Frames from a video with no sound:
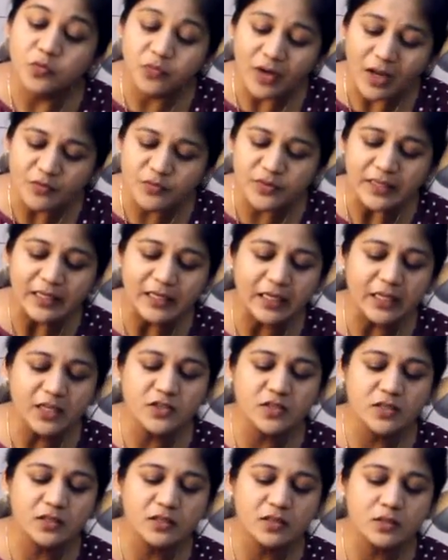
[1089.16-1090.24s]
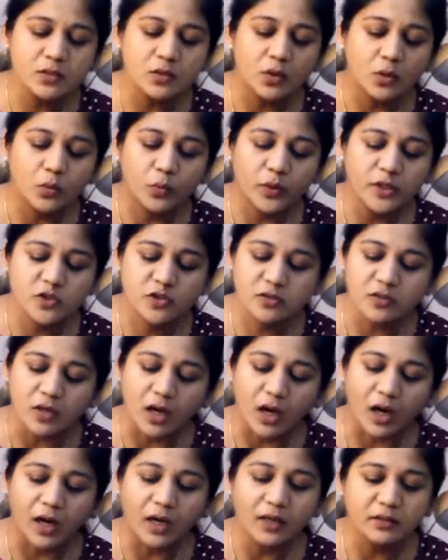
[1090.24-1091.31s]
fluffy lesions which
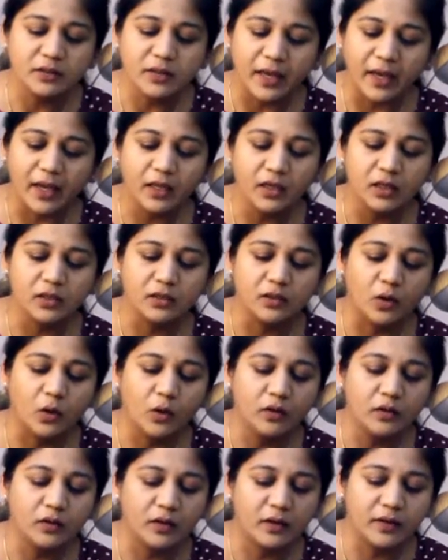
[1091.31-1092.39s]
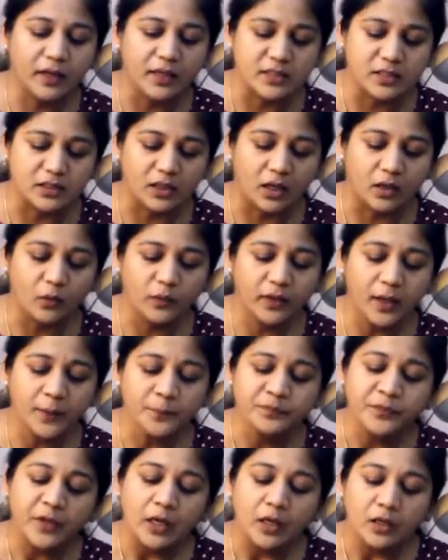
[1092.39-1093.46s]
are there in your retina. Okay.
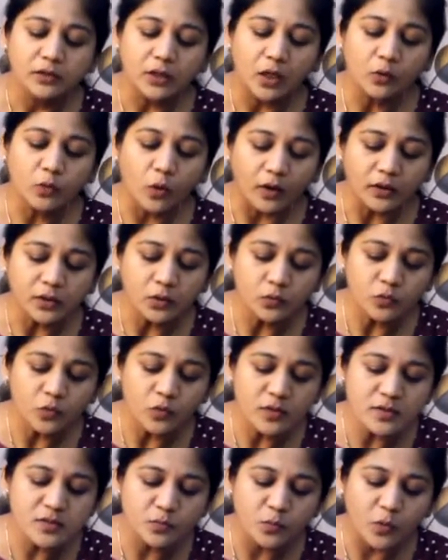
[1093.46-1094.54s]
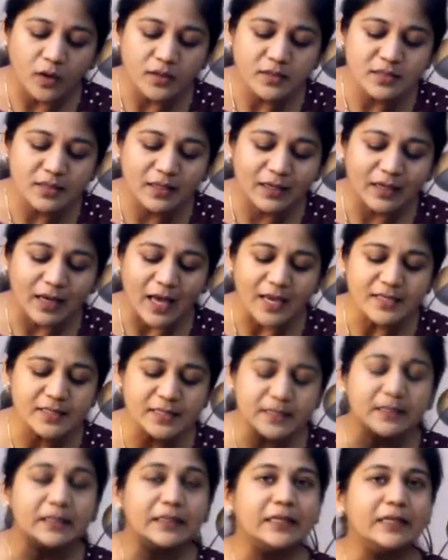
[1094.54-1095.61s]
Now cotton wool spots
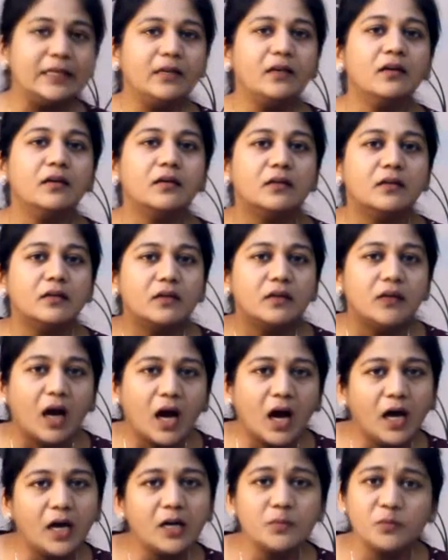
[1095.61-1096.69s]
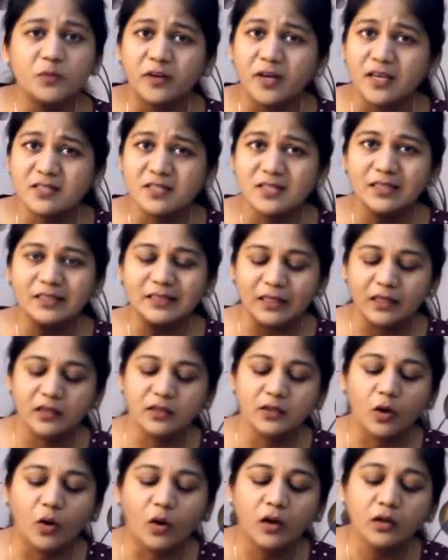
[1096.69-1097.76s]
classically are present
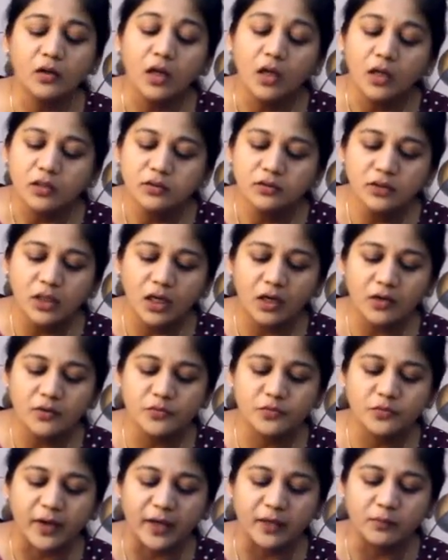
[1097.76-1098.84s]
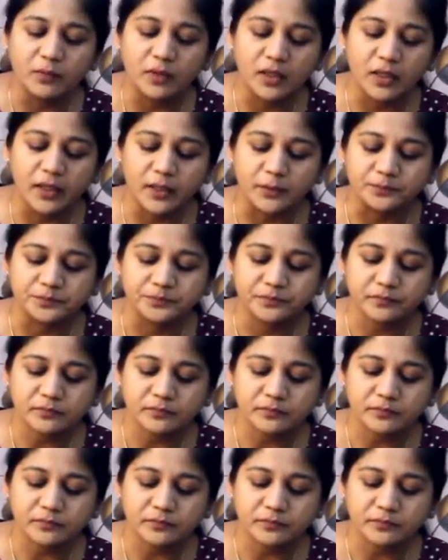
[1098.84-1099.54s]
in your nerve fiber layer.